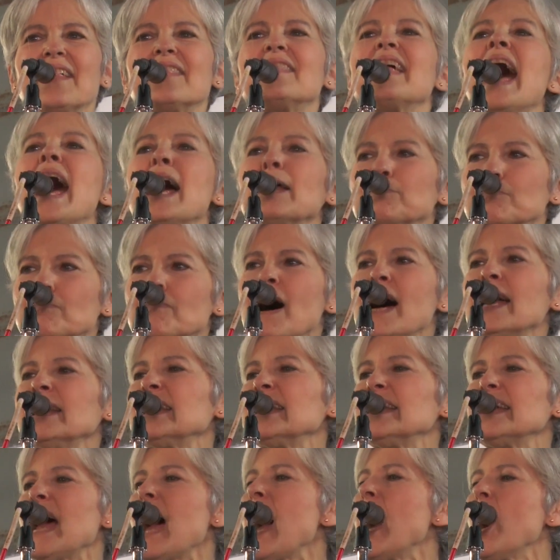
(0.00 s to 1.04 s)
That
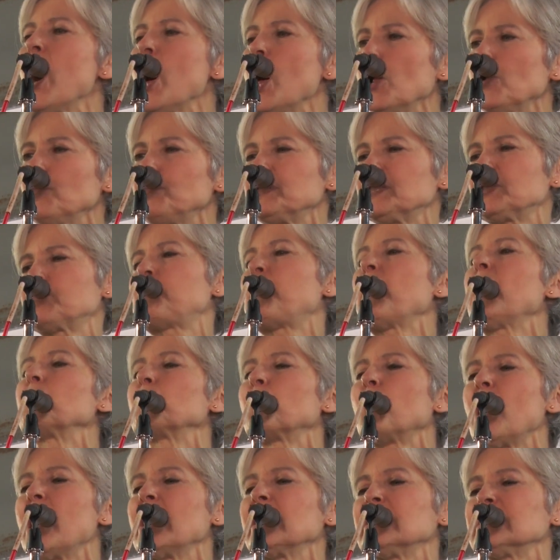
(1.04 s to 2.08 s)
money helps,
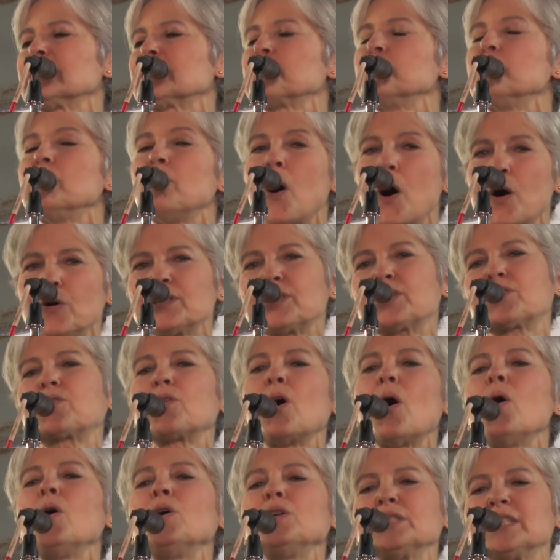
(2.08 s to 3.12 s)
but what is most
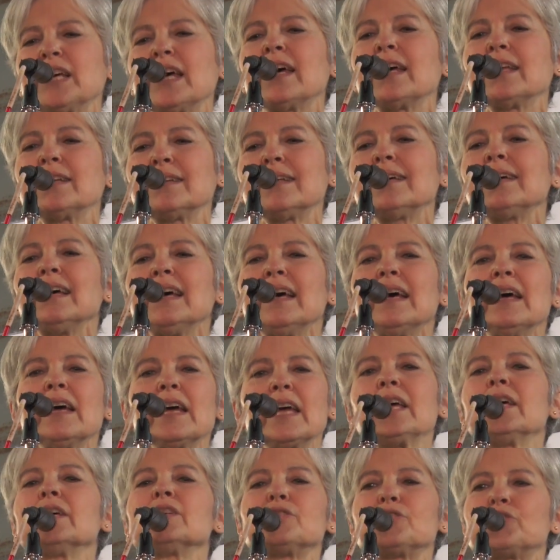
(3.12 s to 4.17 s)
golden
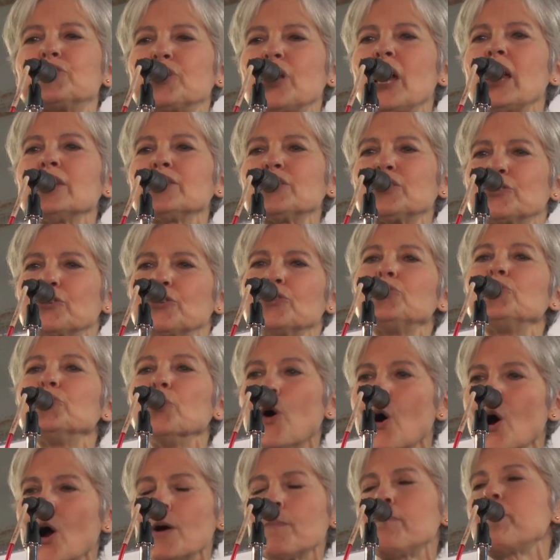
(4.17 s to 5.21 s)
is just
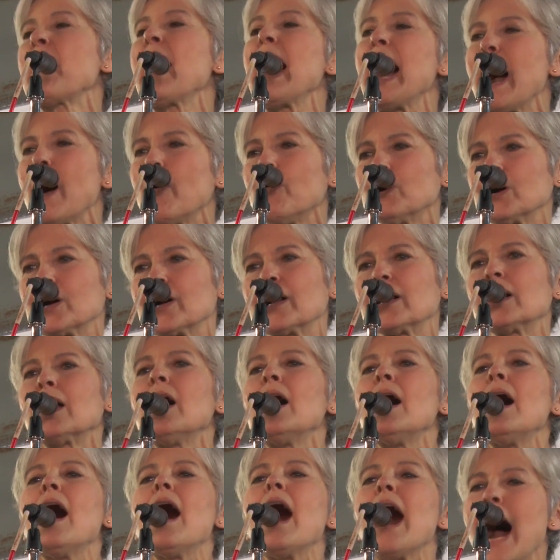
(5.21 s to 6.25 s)
your power,
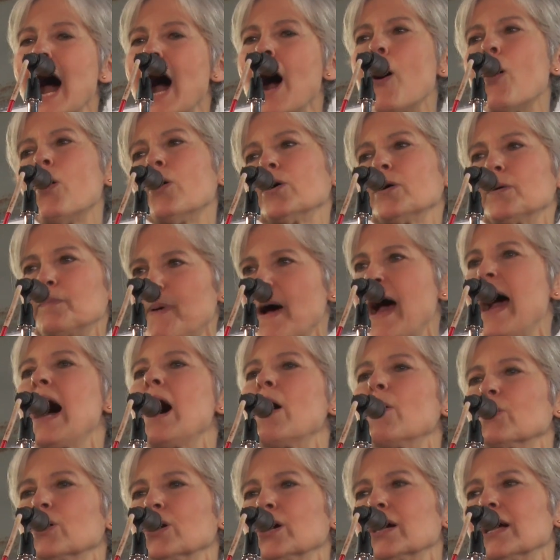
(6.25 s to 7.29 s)
our
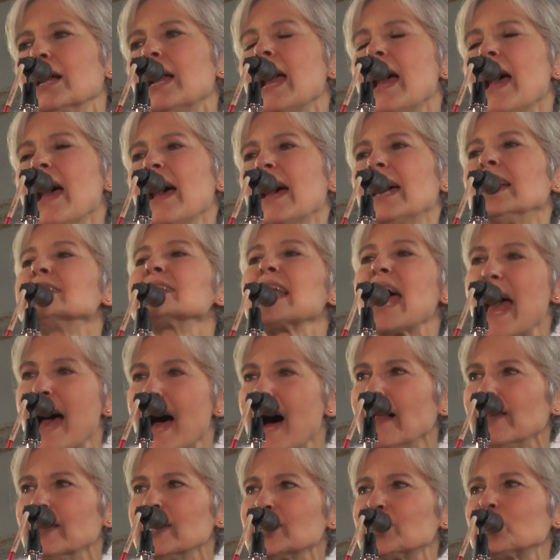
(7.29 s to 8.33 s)
power. As
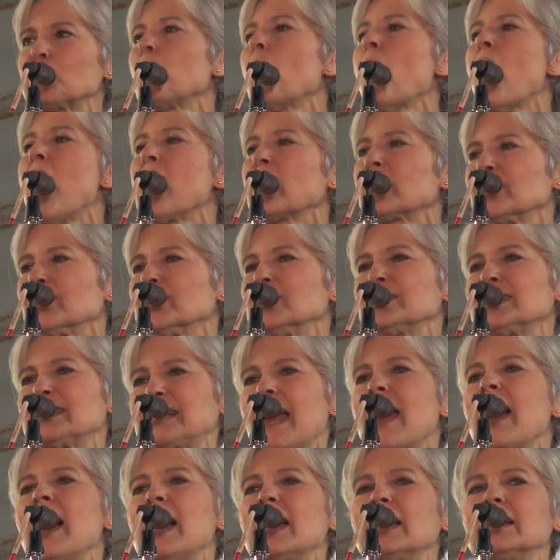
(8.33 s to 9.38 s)
Alice Walker
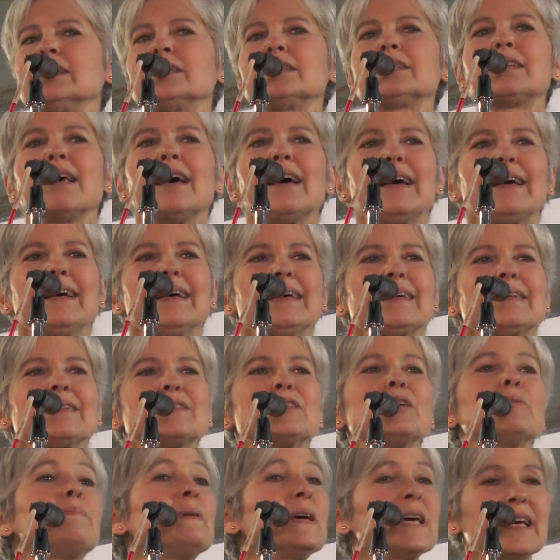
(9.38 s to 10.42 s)
says,
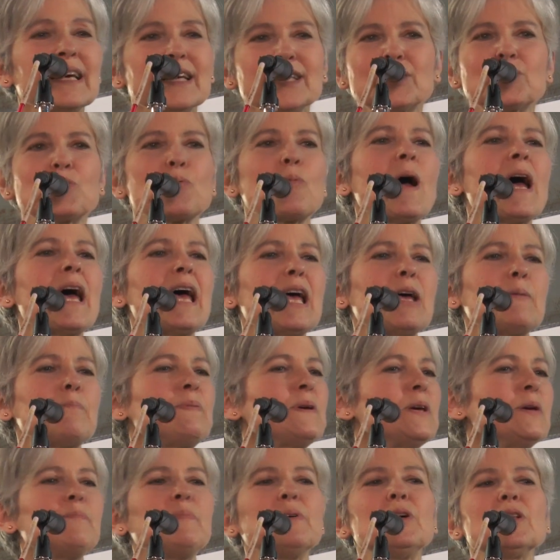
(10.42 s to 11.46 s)
the biggest way
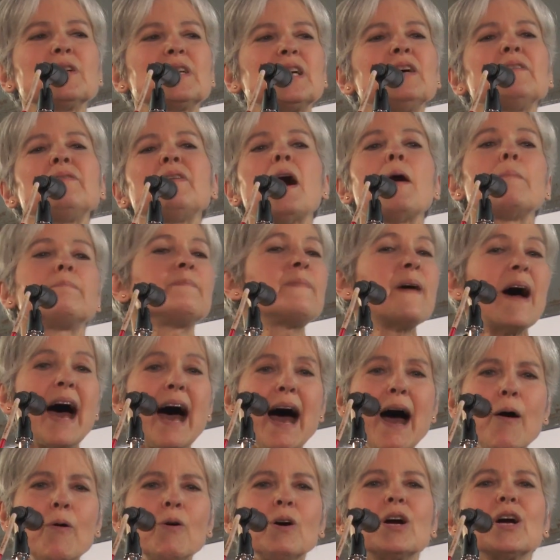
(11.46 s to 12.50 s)
people give up
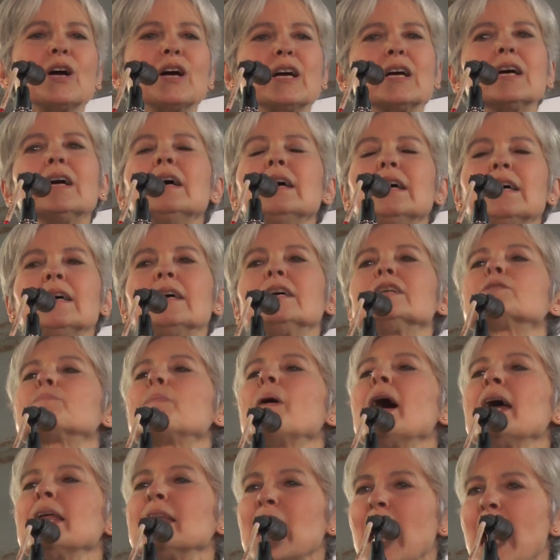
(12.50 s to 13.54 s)
power is
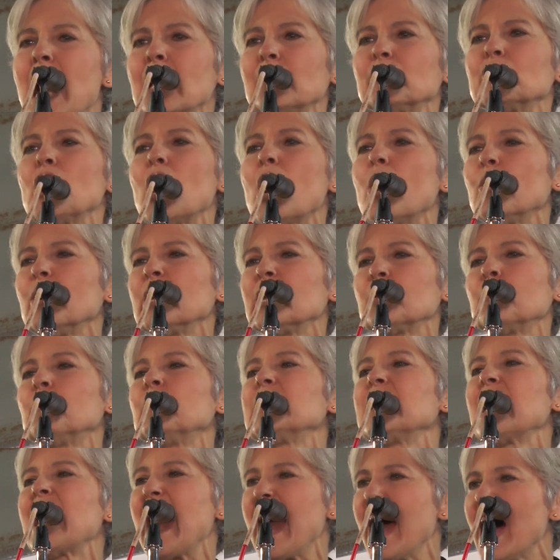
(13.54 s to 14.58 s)
by not knowing
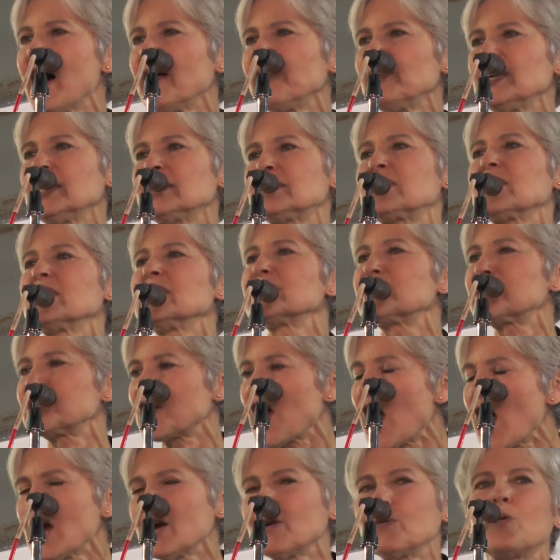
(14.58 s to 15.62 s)
we have it to
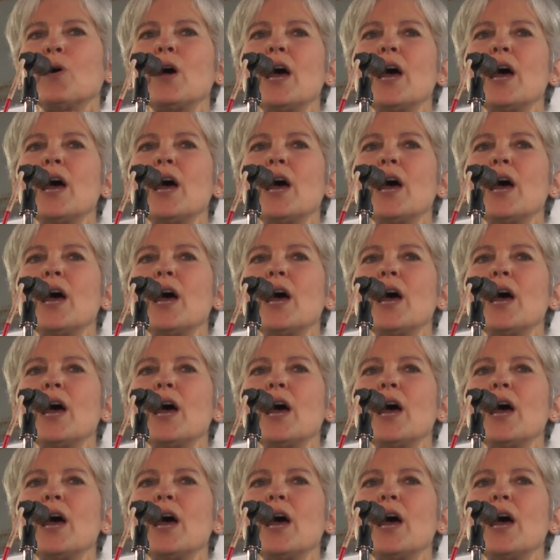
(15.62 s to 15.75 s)
start